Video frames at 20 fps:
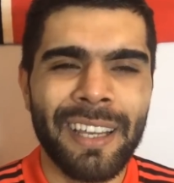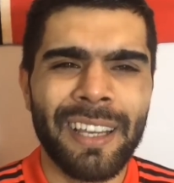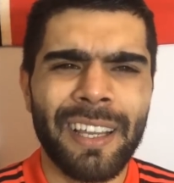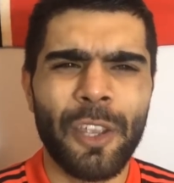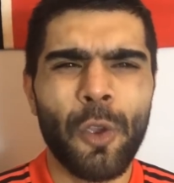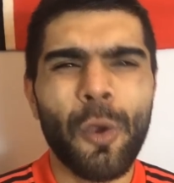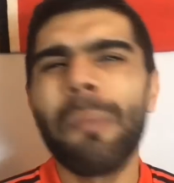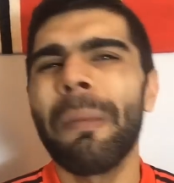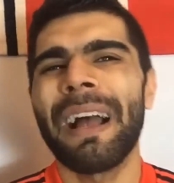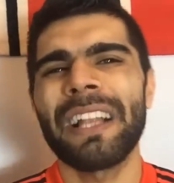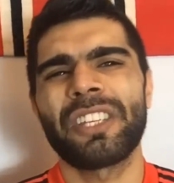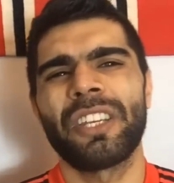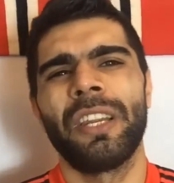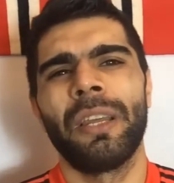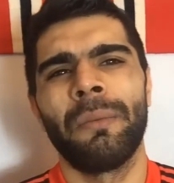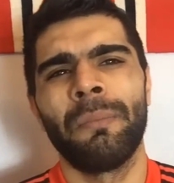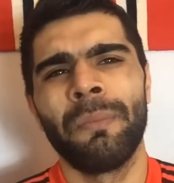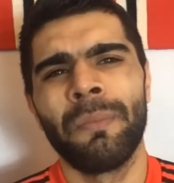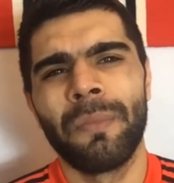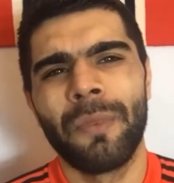Can you imagine
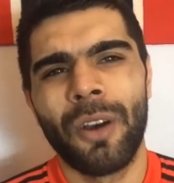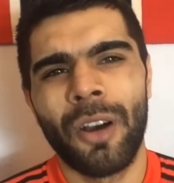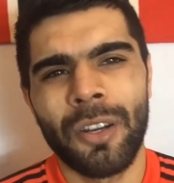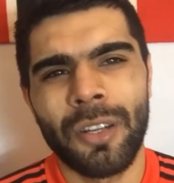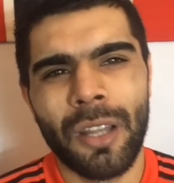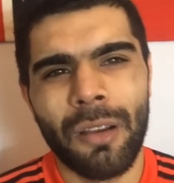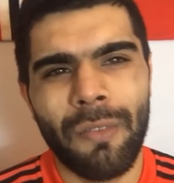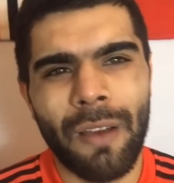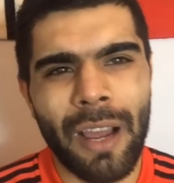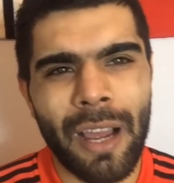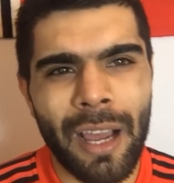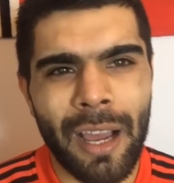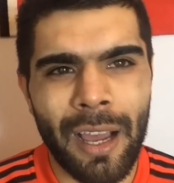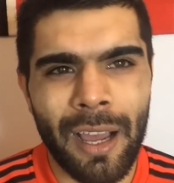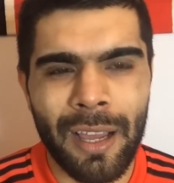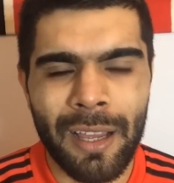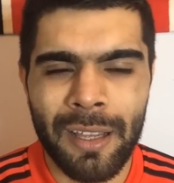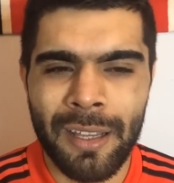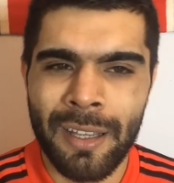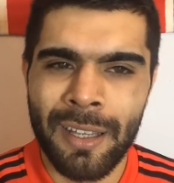him
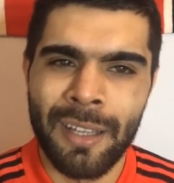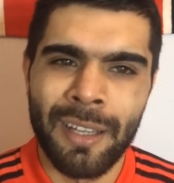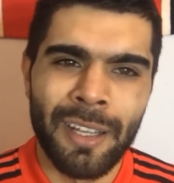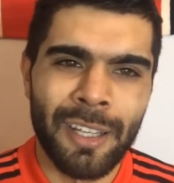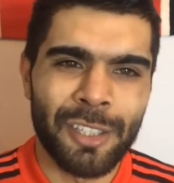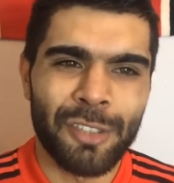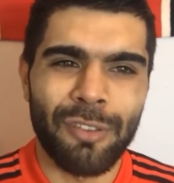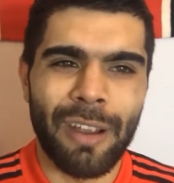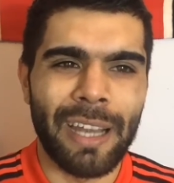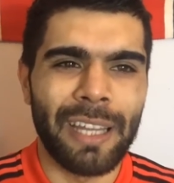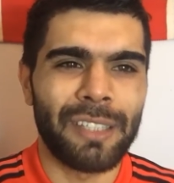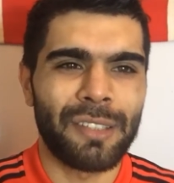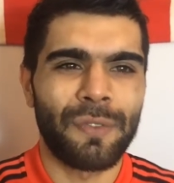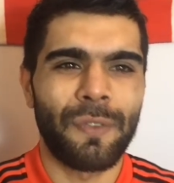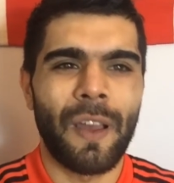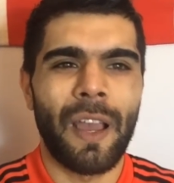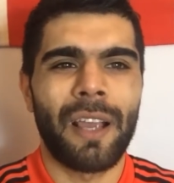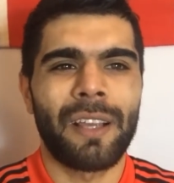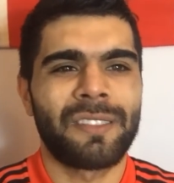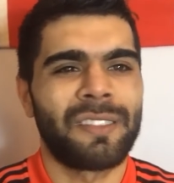under Sir Alex
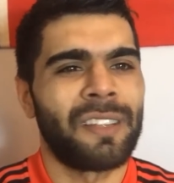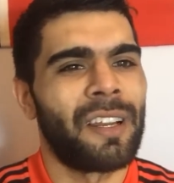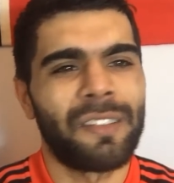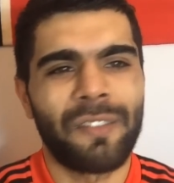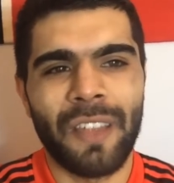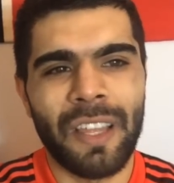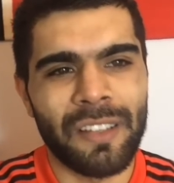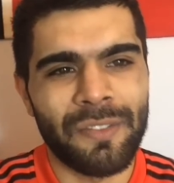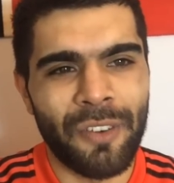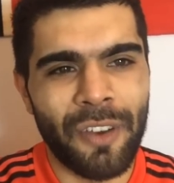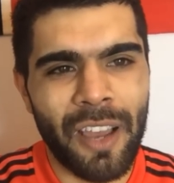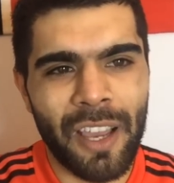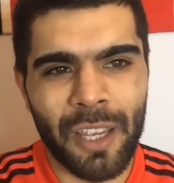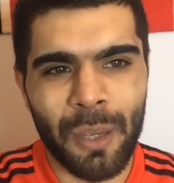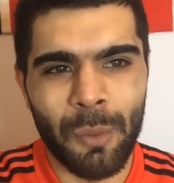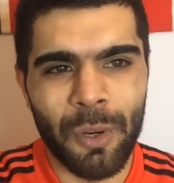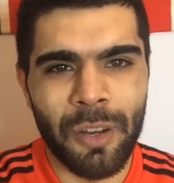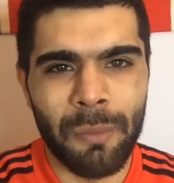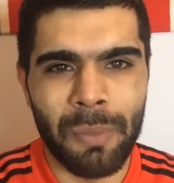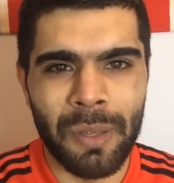Ferguson? I think
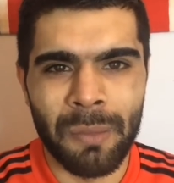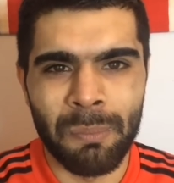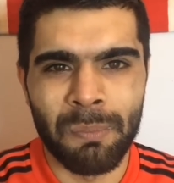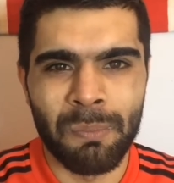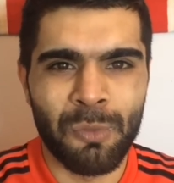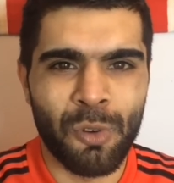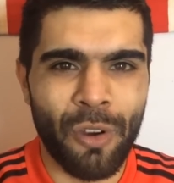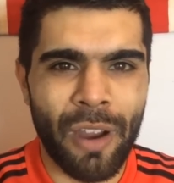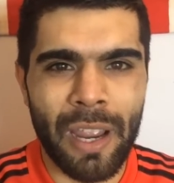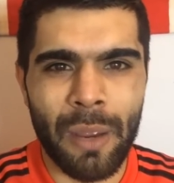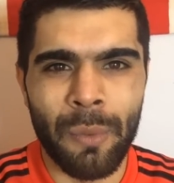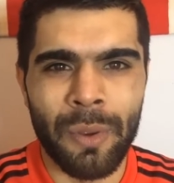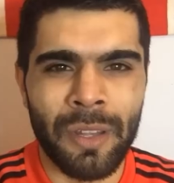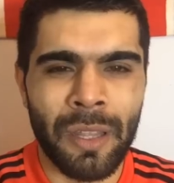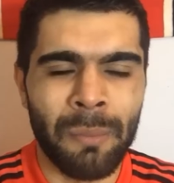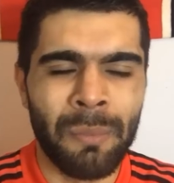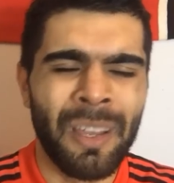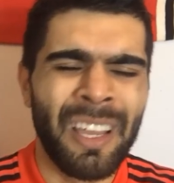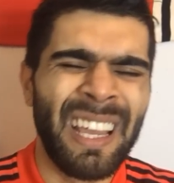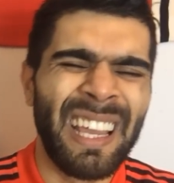Fergie would have been great with
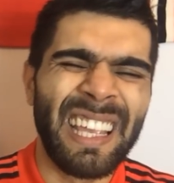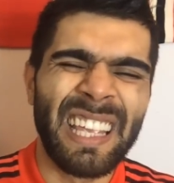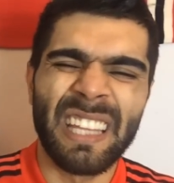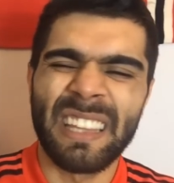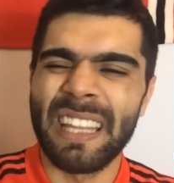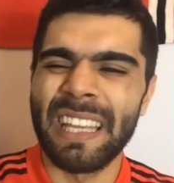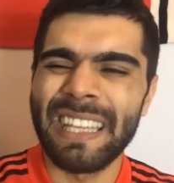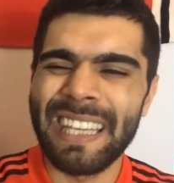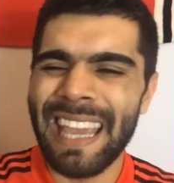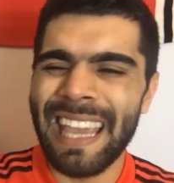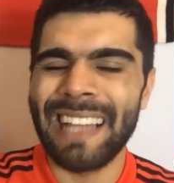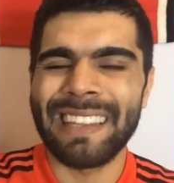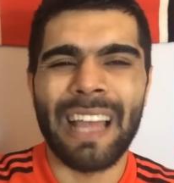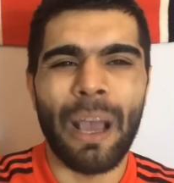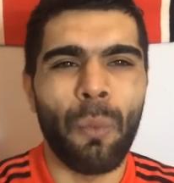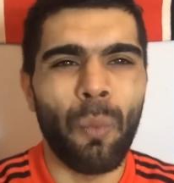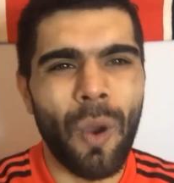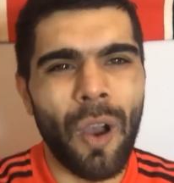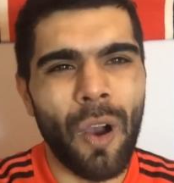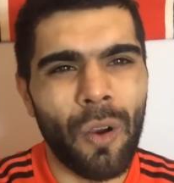him. You think he had
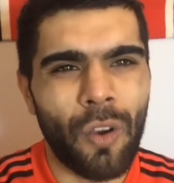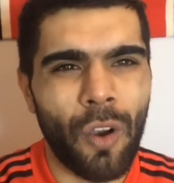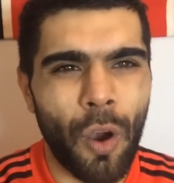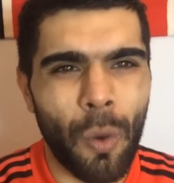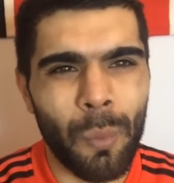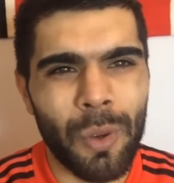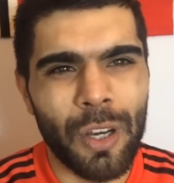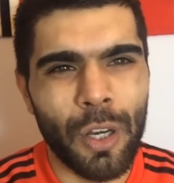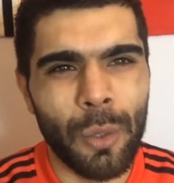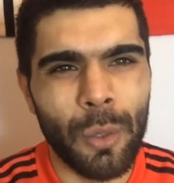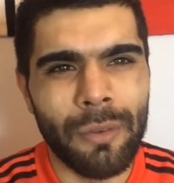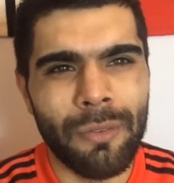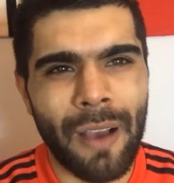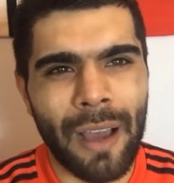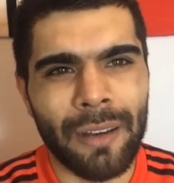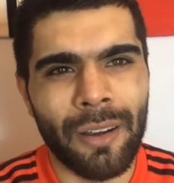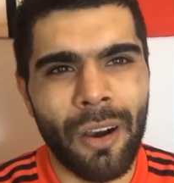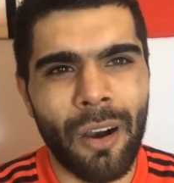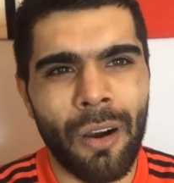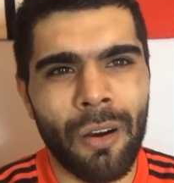that World Cup with Louis
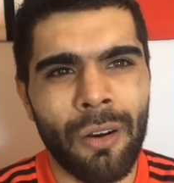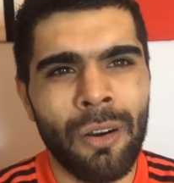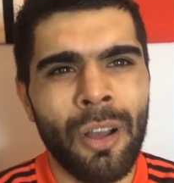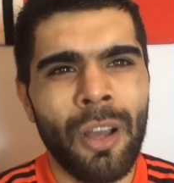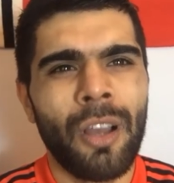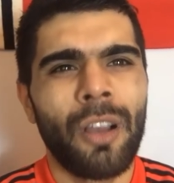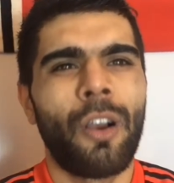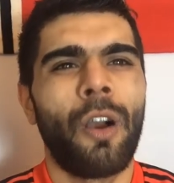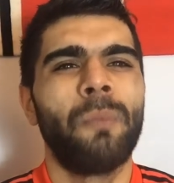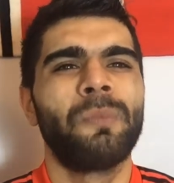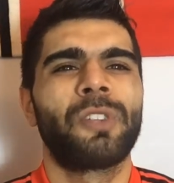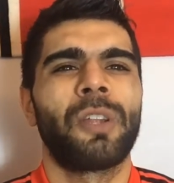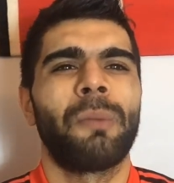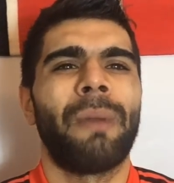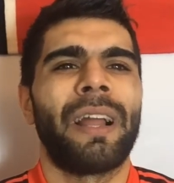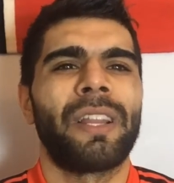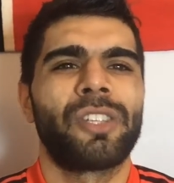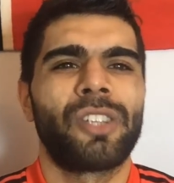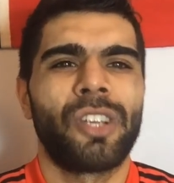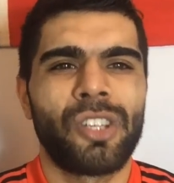van Gaal, comes to
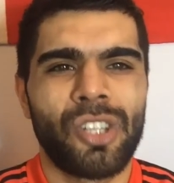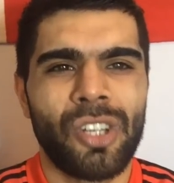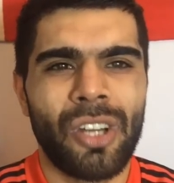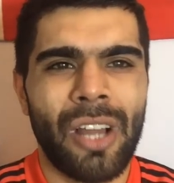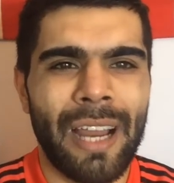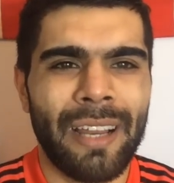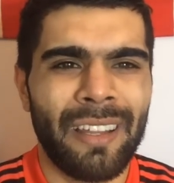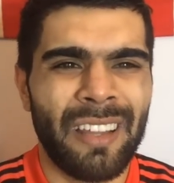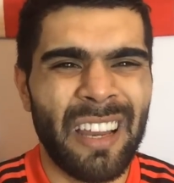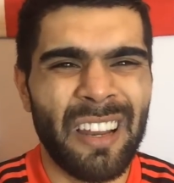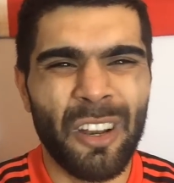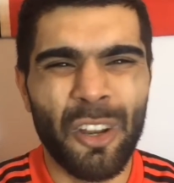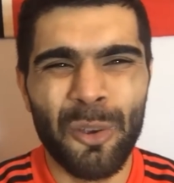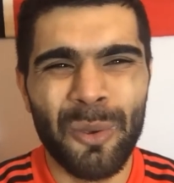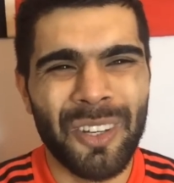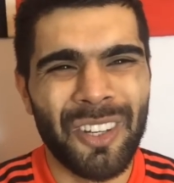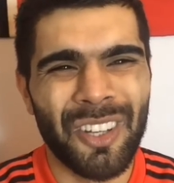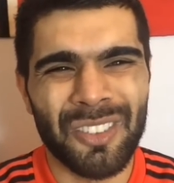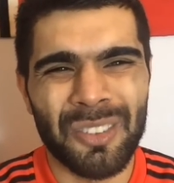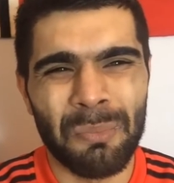Manchester United and
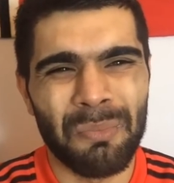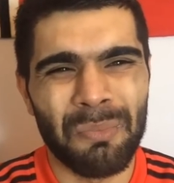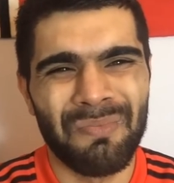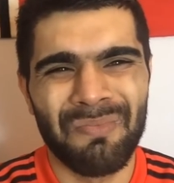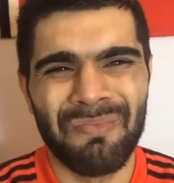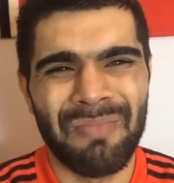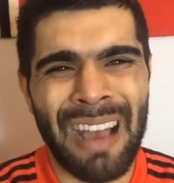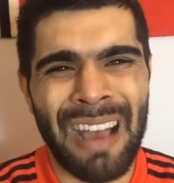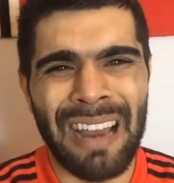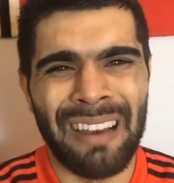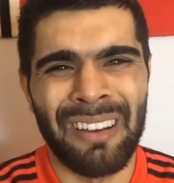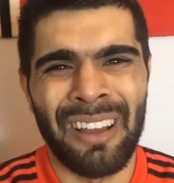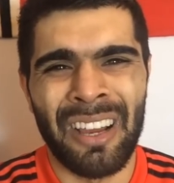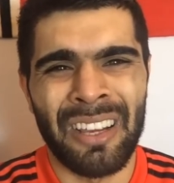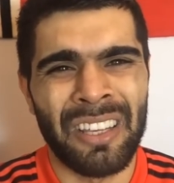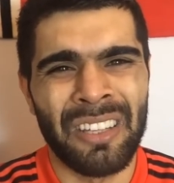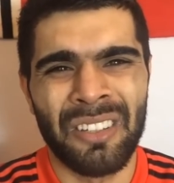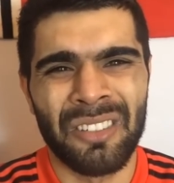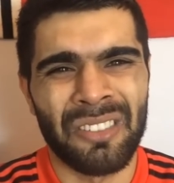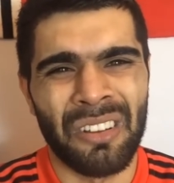Louis doesn't act
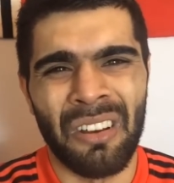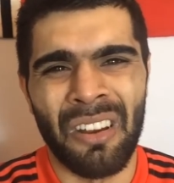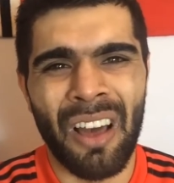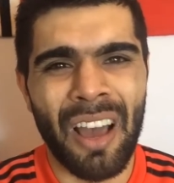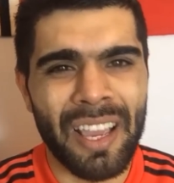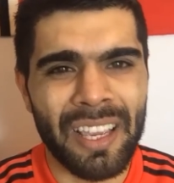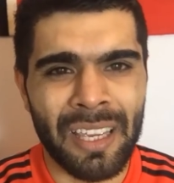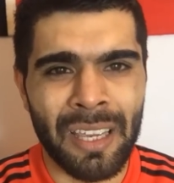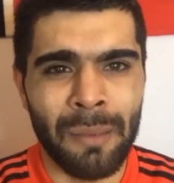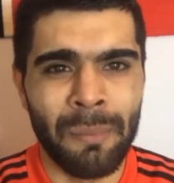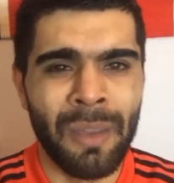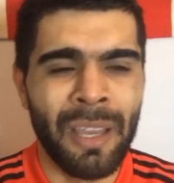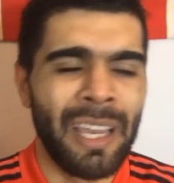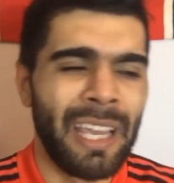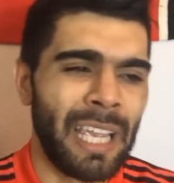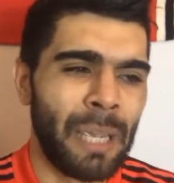like he doesn't like him.